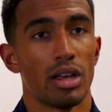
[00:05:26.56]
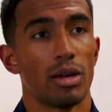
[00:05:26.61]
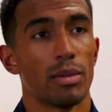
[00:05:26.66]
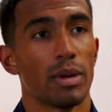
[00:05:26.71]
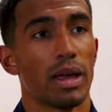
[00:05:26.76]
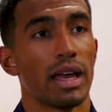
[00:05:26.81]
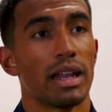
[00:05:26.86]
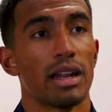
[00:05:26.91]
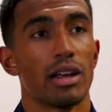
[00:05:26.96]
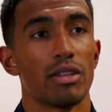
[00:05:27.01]

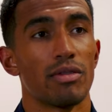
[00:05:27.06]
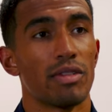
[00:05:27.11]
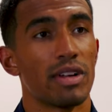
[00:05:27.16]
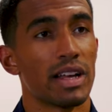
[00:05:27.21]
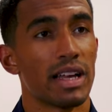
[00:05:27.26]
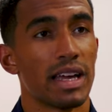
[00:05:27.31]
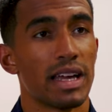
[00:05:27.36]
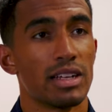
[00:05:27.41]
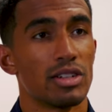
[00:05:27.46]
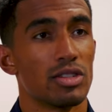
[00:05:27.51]
getting out of the
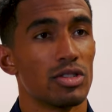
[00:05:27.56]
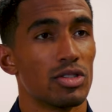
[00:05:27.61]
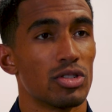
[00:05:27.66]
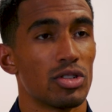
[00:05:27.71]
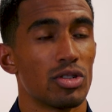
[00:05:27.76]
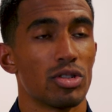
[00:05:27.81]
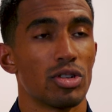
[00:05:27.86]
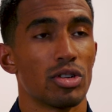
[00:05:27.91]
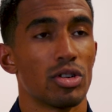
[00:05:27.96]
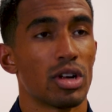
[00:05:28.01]
relegation
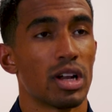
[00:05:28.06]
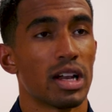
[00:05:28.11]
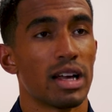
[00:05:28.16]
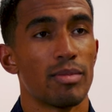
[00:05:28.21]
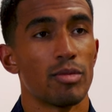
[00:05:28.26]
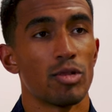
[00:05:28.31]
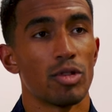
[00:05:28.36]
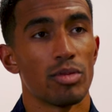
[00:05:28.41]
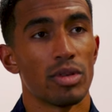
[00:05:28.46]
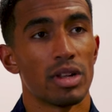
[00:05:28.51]
zone, you know,
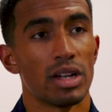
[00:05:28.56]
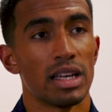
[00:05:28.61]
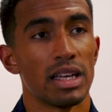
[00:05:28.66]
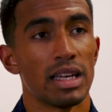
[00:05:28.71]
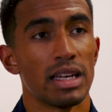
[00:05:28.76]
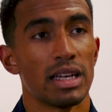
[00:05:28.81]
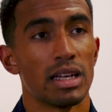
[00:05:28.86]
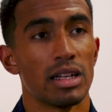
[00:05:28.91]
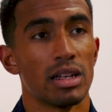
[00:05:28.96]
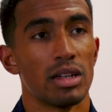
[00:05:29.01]
climbing up the
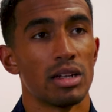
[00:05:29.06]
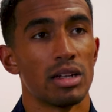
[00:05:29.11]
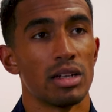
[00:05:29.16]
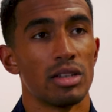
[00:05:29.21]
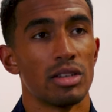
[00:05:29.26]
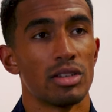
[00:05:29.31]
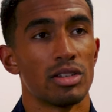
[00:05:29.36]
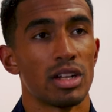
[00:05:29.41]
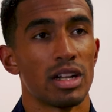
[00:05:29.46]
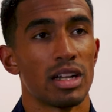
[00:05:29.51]
league
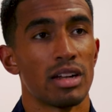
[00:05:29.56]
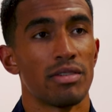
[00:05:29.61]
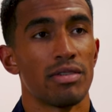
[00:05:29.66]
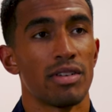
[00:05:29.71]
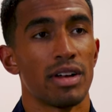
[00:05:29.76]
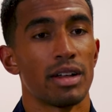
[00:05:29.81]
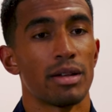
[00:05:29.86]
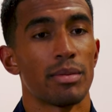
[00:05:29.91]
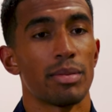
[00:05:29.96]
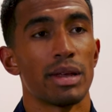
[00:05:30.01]
and
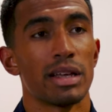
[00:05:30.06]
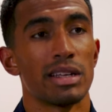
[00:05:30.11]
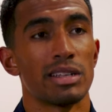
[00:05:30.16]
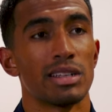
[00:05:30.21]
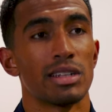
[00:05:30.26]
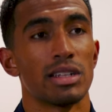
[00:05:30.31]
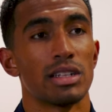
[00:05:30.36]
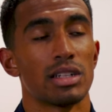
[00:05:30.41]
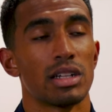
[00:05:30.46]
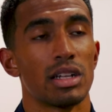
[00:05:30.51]
solidifying a
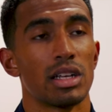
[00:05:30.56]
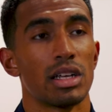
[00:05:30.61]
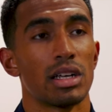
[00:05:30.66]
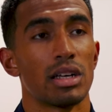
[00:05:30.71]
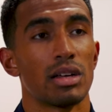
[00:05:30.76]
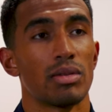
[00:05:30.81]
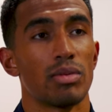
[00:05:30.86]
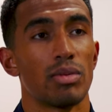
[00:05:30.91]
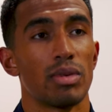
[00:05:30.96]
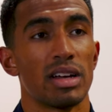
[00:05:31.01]
place in this
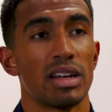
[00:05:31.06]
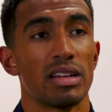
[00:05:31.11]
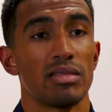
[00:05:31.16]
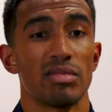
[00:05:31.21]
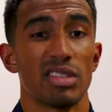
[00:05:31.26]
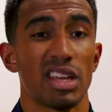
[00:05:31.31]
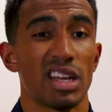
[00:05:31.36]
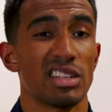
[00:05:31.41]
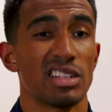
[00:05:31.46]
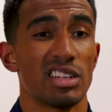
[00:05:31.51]
league where
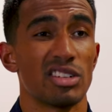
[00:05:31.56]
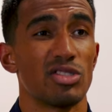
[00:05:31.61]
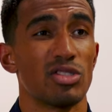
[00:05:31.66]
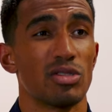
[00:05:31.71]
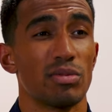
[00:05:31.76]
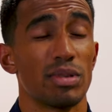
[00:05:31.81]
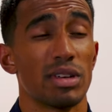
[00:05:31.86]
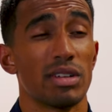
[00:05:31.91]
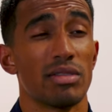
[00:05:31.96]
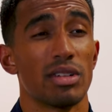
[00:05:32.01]
Gateshead
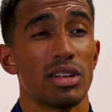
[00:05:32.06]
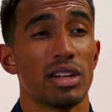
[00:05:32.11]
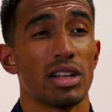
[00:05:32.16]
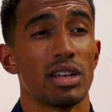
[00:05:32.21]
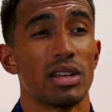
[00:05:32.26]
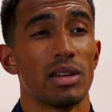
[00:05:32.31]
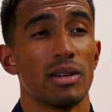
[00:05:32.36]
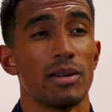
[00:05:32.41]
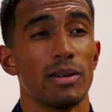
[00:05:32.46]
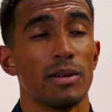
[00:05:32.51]
should be,
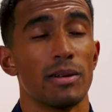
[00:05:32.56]
really.